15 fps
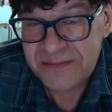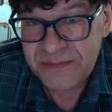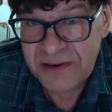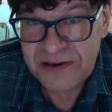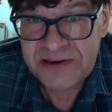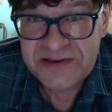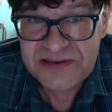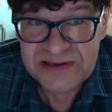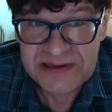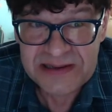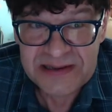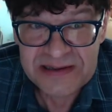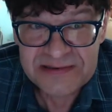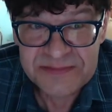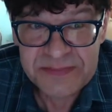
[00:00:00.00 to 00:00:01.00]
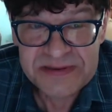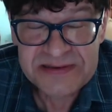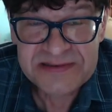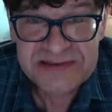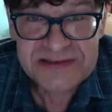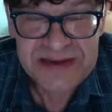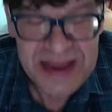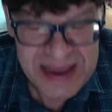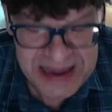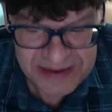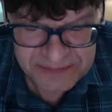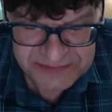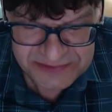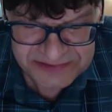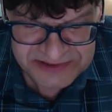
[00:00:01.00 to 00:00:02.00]
personally has been
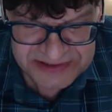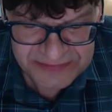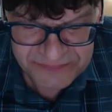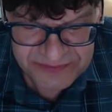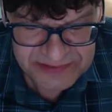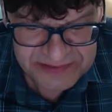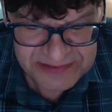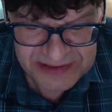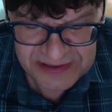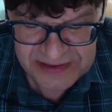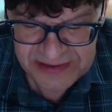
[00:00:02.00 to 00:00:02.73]
scammed or suffered,